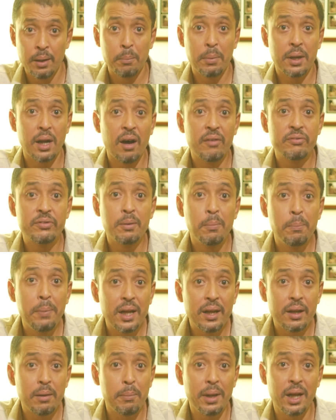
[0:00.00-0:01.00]
But after
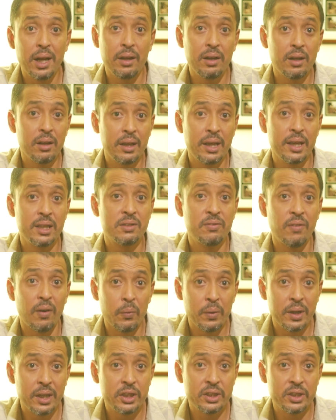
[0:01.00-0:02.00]
Bill and Melinda Gates
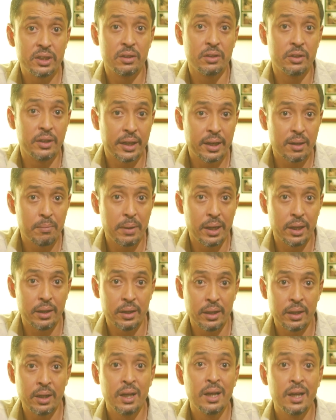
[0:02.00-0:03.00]
Foundation
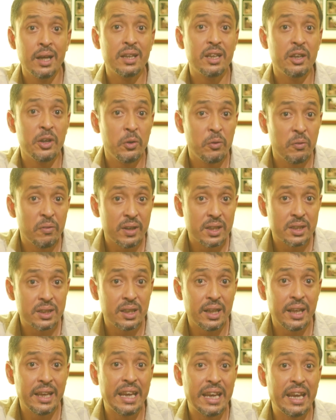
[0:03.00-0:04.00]
recommended, the
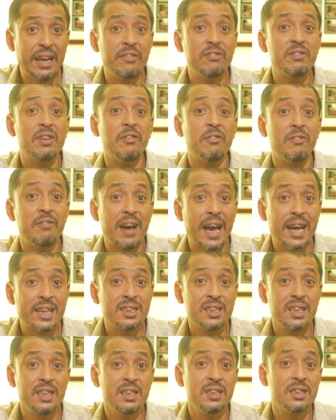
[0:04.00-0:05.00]
university gave the
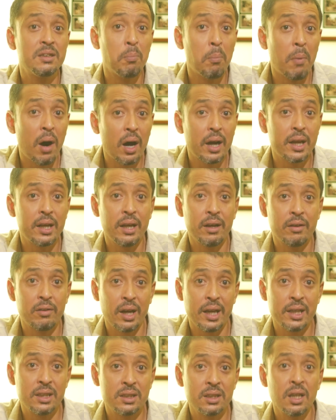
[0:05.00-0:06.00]
vaccine's marketing
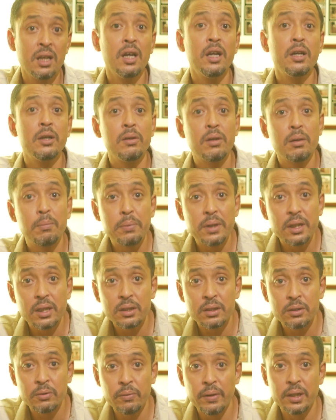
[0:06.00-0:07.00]
rights to the
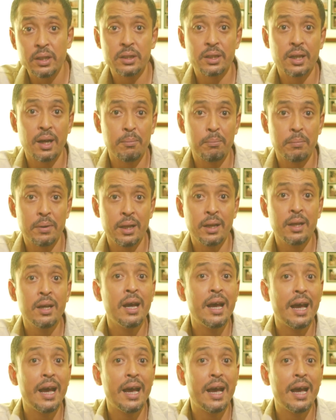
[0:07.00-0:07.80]
British-Swedish company